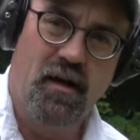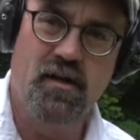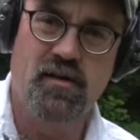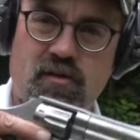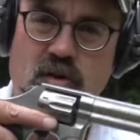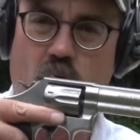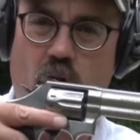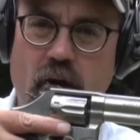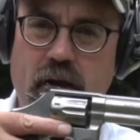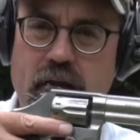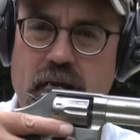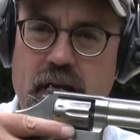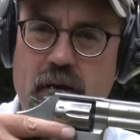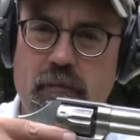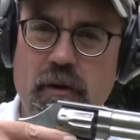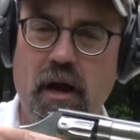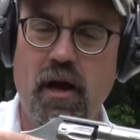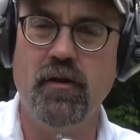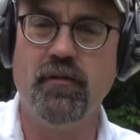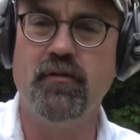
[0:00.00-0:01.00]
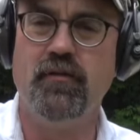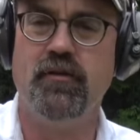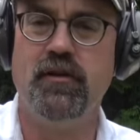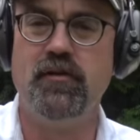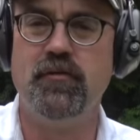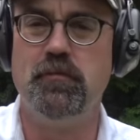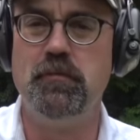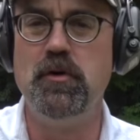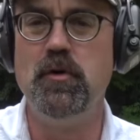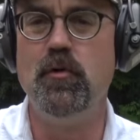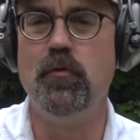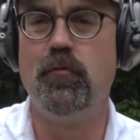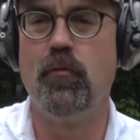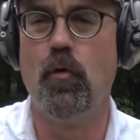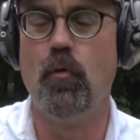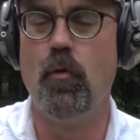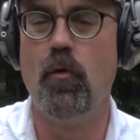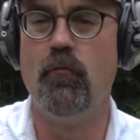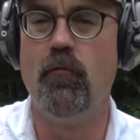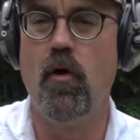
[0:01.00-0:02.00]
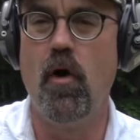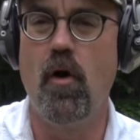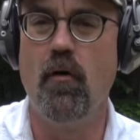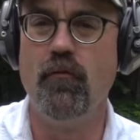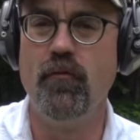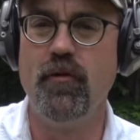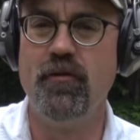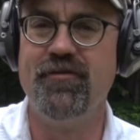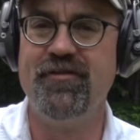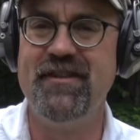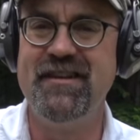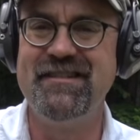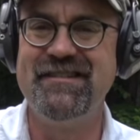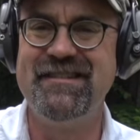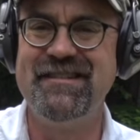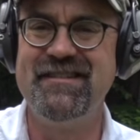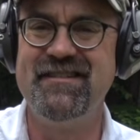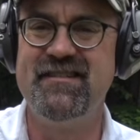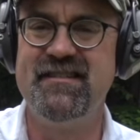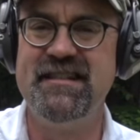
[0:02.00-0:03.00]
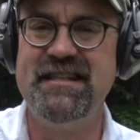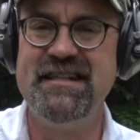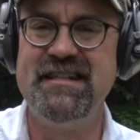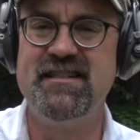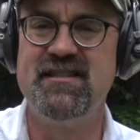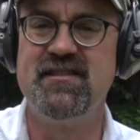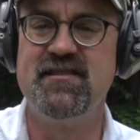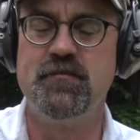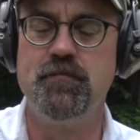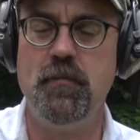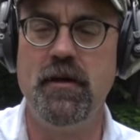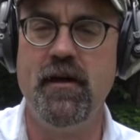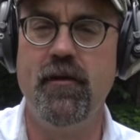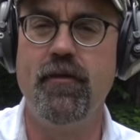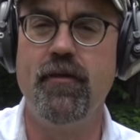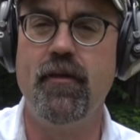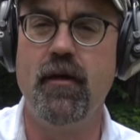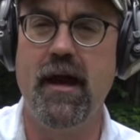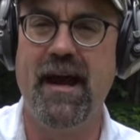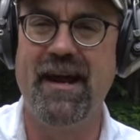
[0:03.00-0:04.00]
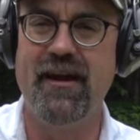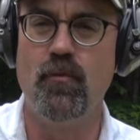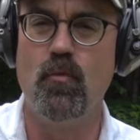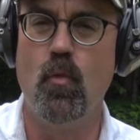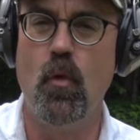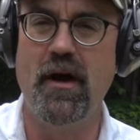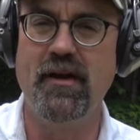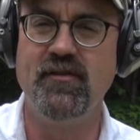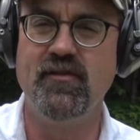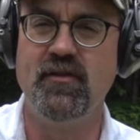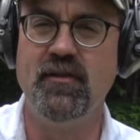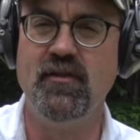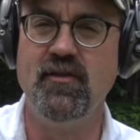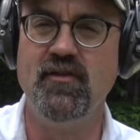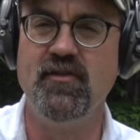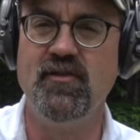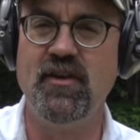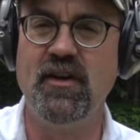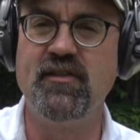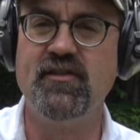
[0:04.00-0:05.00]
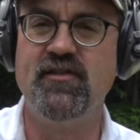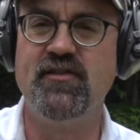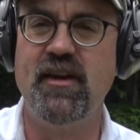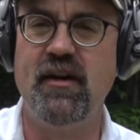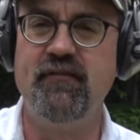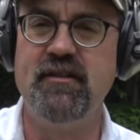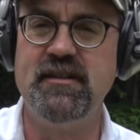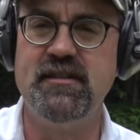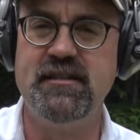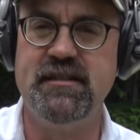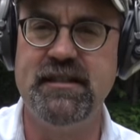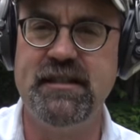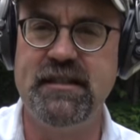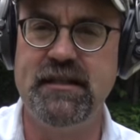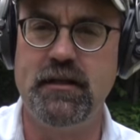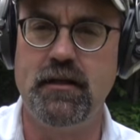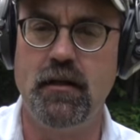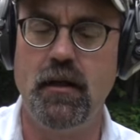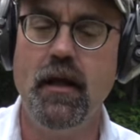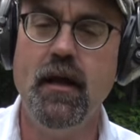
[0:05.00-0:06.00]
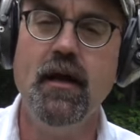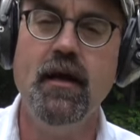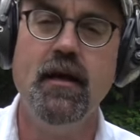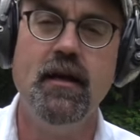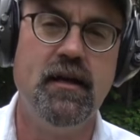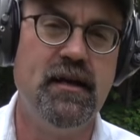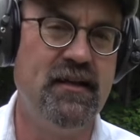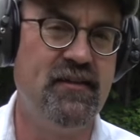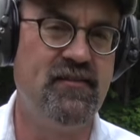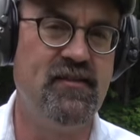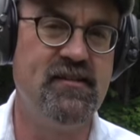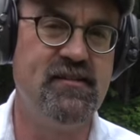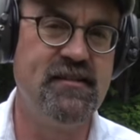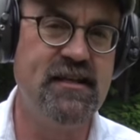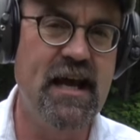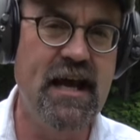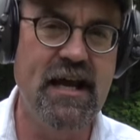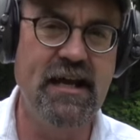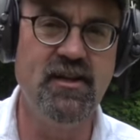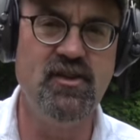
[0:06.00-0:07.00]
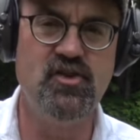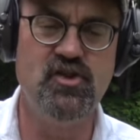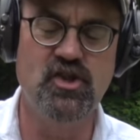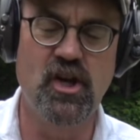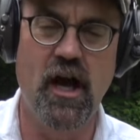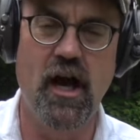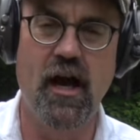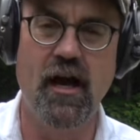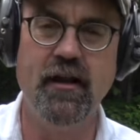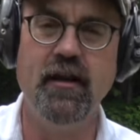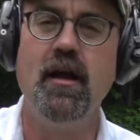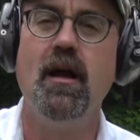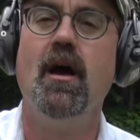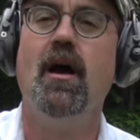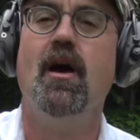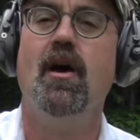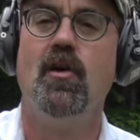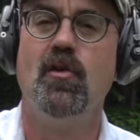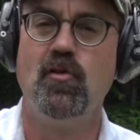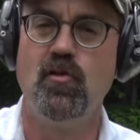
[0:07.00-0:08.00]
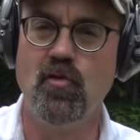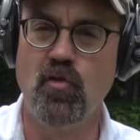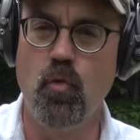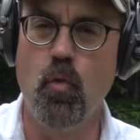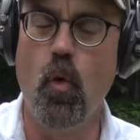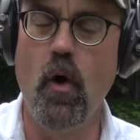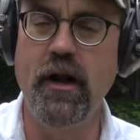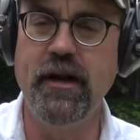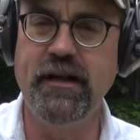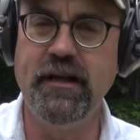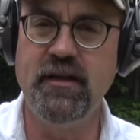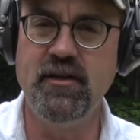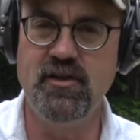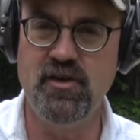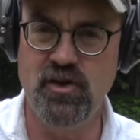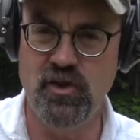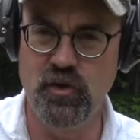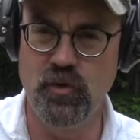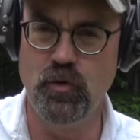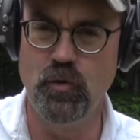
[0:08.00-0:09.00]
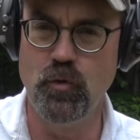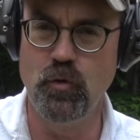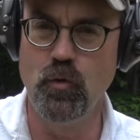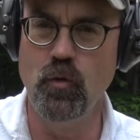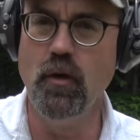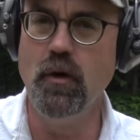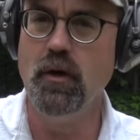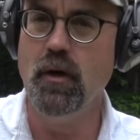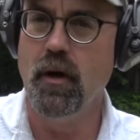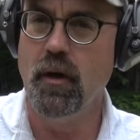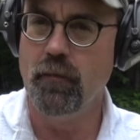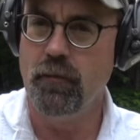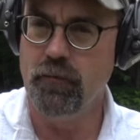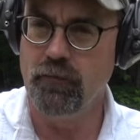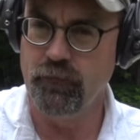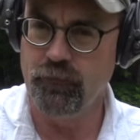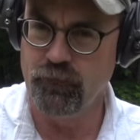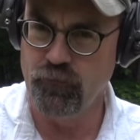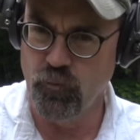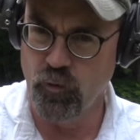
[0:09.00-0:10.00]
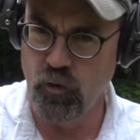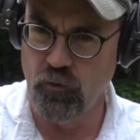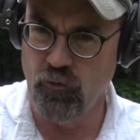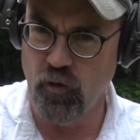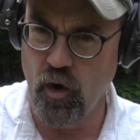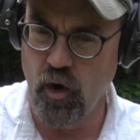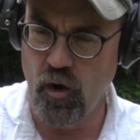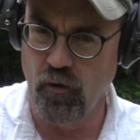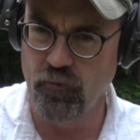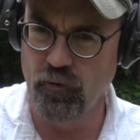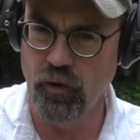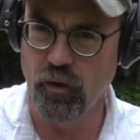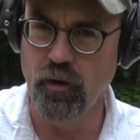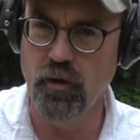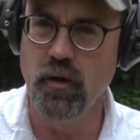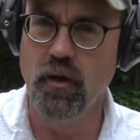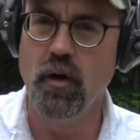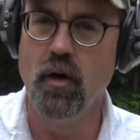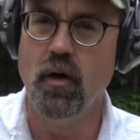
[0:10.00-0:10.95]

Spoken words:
talking about this beautiful revolver. This is the Smith & Wesson 617. It's a 10-shot, 22 revolver,